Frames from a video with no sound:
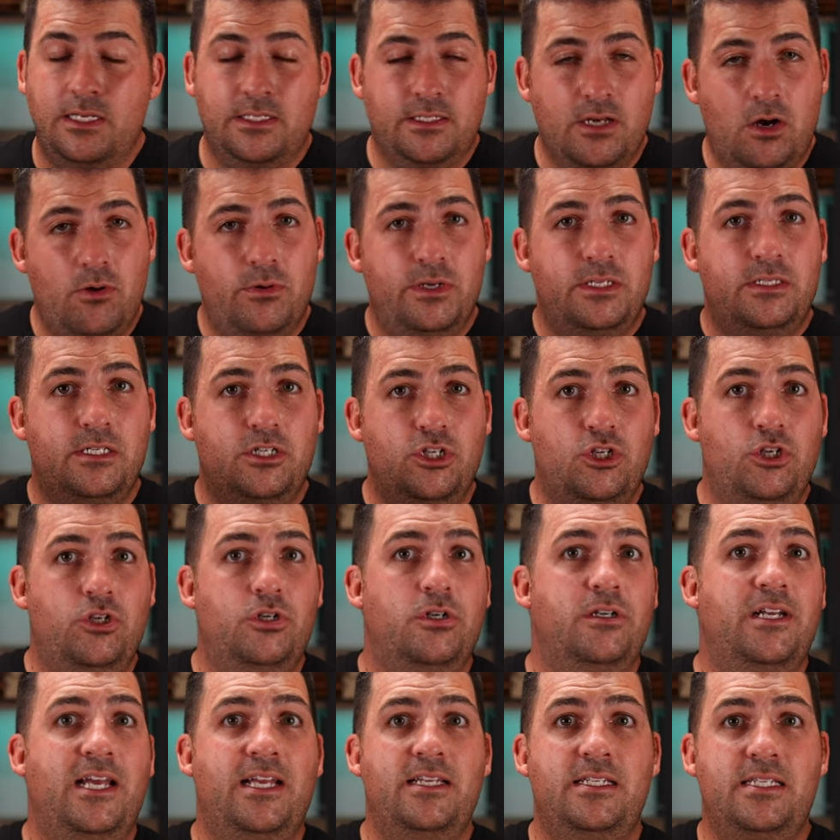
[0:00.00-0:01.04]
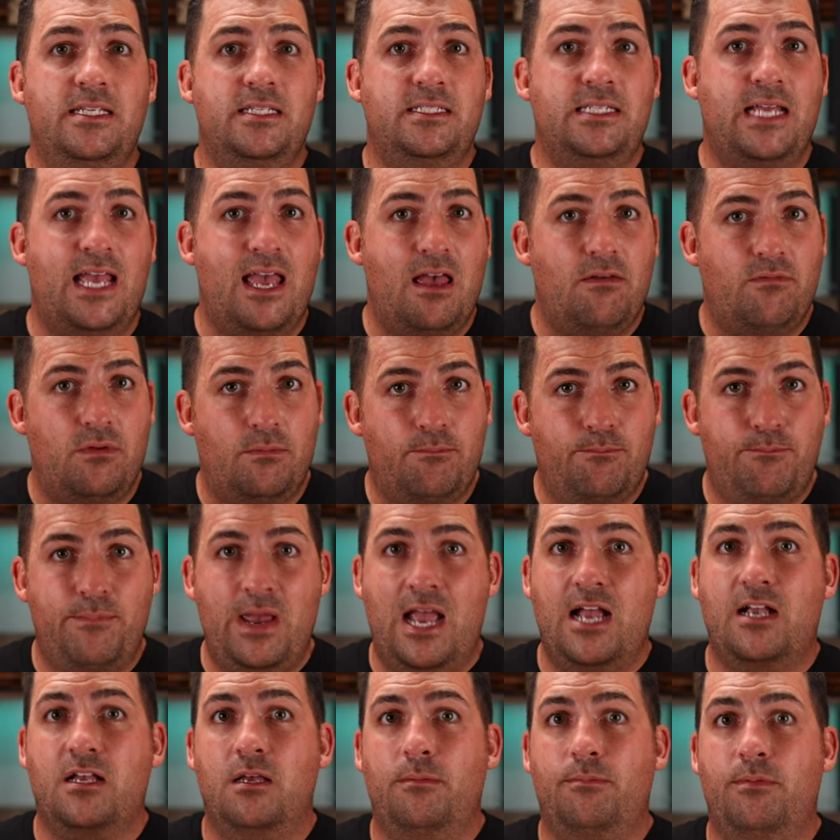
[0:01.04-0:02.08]
It's always a good idea to have a
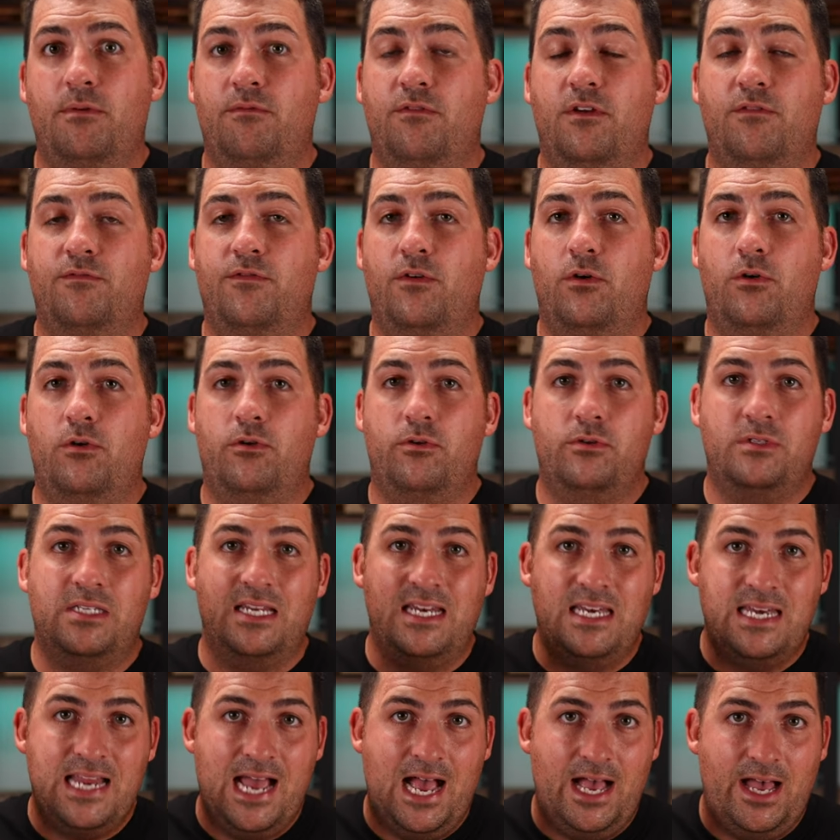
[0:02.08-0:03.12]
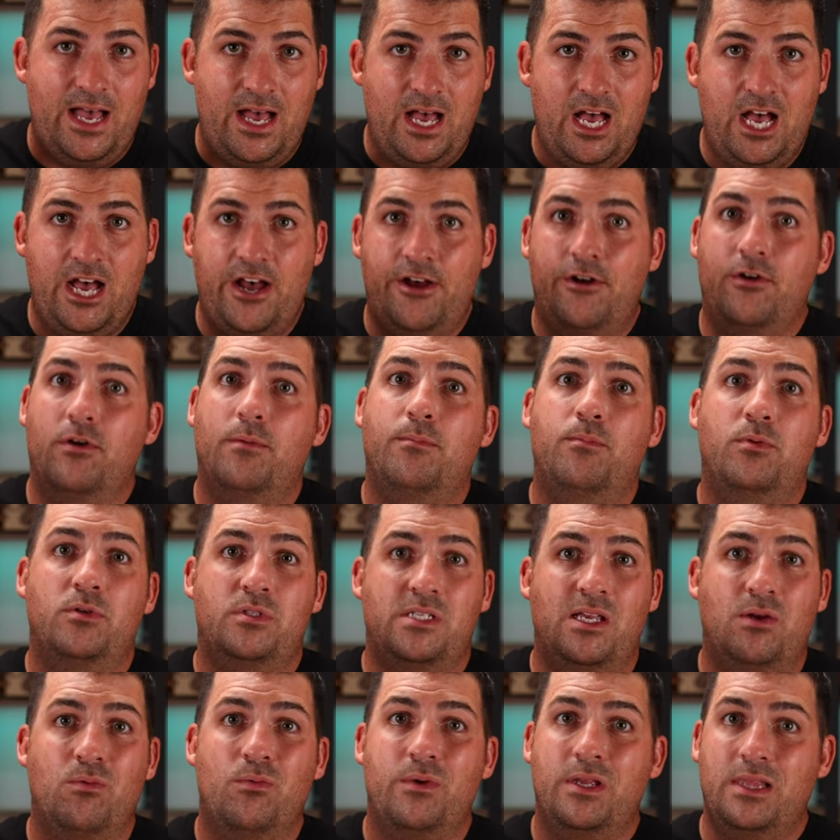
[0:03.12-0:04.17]
backup of your photos and not one hundred
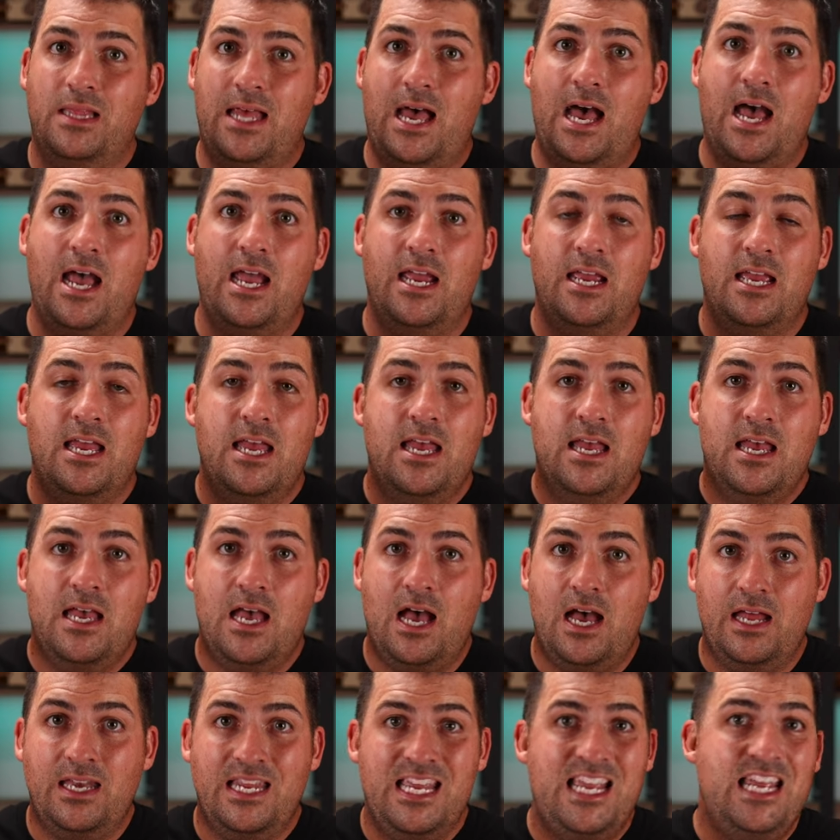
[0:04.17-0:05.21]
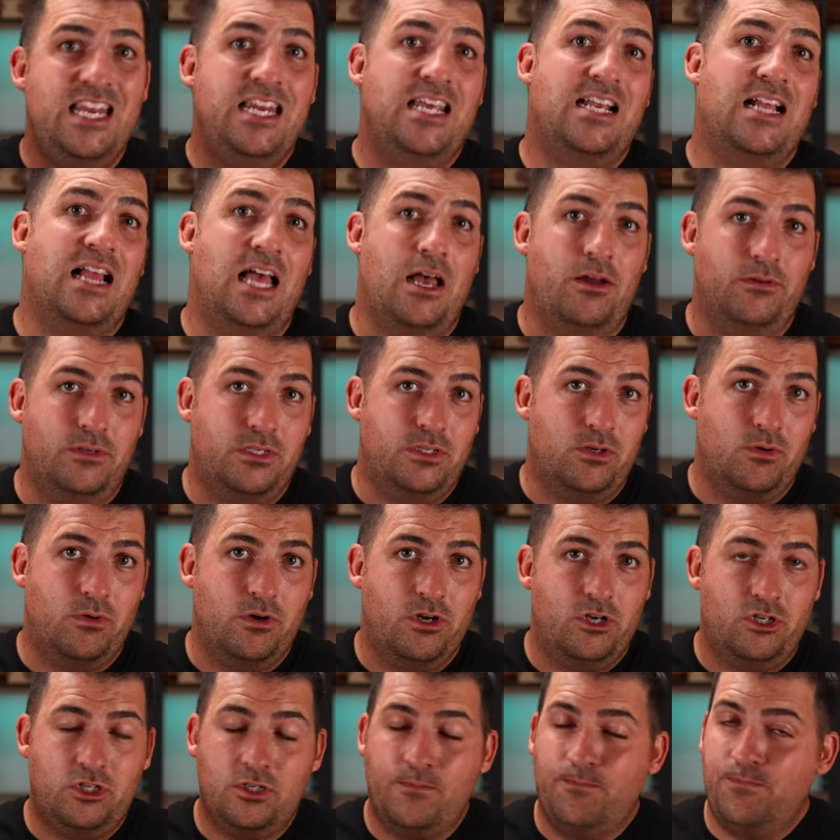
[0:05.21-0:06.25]
percent rely on any cloud
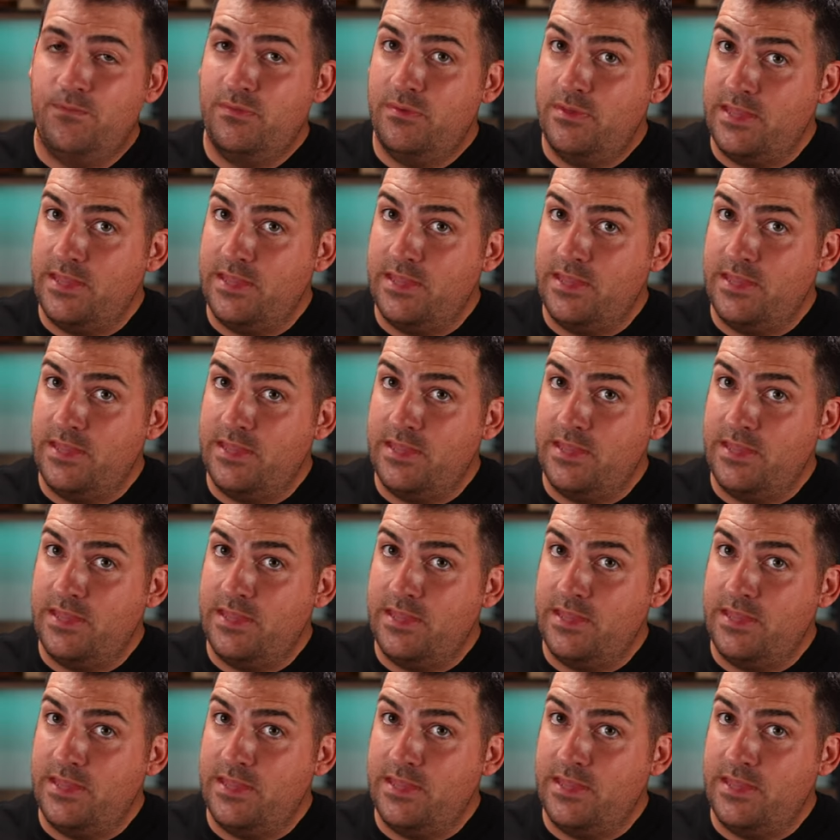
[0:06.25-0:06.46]
storage.